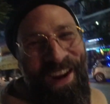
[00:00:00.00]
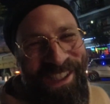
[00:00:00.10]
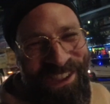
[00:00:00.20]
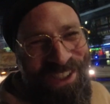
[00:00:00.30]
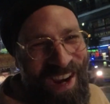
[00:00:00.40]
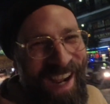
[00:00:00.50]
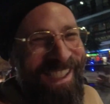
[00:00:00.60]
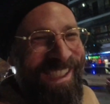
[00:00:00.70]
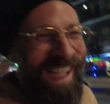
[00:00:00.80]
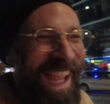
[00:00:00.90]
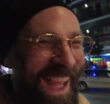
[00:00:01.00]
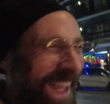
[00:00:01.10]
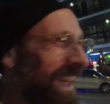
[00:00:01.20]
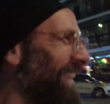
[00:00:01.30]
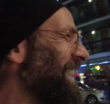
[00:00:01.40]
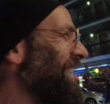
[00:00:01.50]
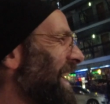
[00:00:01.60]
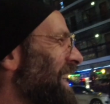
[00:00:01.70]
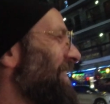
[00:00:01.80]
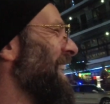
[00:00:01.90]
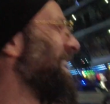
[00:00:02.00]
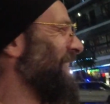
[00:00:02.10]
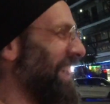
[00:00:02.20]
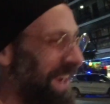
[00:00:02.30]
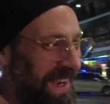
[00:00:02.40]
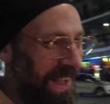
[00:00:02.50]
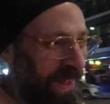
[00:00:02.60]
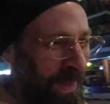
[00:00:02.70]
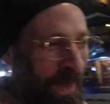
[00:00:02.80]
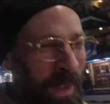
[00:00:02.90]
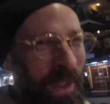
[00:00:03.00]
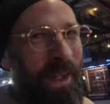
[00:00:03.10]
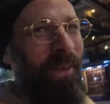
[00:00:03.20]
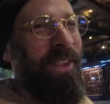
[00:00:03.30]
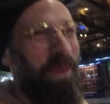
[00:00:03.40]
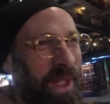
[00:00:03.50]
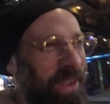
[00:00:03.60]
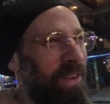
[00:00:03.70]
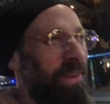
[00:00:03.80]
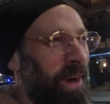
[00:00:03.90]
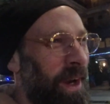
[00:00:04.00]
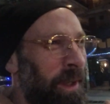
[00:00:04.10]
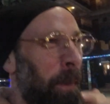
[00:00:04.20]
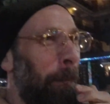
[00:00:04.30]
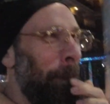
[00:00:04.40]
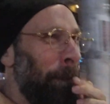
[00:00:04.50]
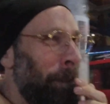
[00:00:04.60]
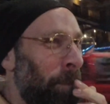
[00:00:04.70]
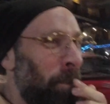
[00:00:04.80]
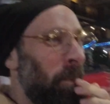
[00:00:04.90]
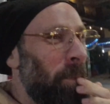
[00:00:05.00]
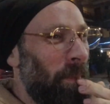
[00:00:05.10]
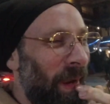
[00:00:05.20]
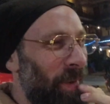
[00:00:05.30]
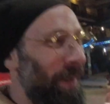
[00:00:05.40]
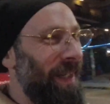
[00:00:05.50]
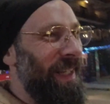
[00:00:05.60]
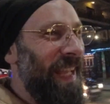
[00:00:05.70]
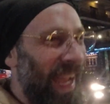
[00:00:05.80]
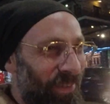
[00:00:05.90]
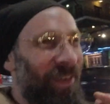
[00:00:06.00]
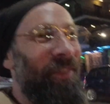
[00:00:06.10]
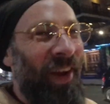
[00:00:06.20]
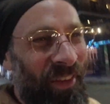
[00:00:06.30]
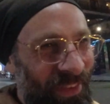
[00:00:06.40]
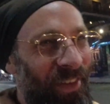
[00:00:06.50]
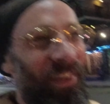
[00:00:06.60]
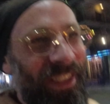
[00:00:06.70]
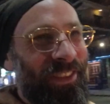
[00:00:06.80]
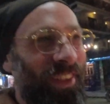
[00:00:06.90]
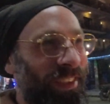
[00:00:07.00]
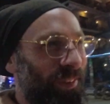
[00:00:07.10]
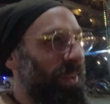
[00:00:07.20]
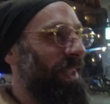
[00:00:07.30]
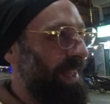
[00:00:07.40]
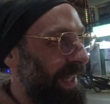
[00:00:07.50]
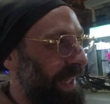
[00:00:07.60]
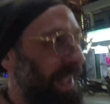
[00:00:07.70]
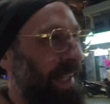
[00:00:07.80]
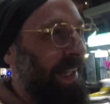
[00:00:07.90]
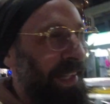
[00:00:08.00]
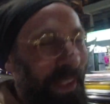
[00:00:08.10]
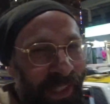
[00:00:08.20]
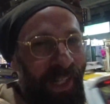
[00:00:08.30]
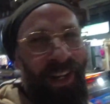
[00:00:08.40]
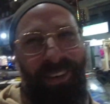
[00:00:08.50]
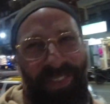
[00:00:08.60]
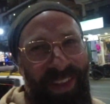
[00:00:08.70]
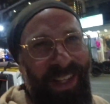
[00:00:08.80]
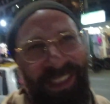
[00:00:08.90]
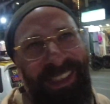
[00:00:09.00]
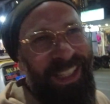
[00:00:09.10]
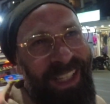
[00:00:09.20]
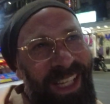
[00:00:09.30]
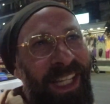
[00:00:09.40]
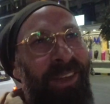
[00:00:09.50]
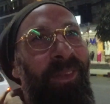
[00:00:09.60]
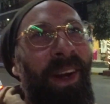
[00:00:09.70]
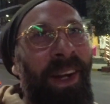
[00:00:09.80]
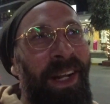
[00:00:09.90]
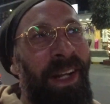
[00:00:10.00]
restaurants. There was one in Montreal, there was one in Toronto. I wonder, yeah, revolving restaurants were a thing. I don't think that's a thing anymore.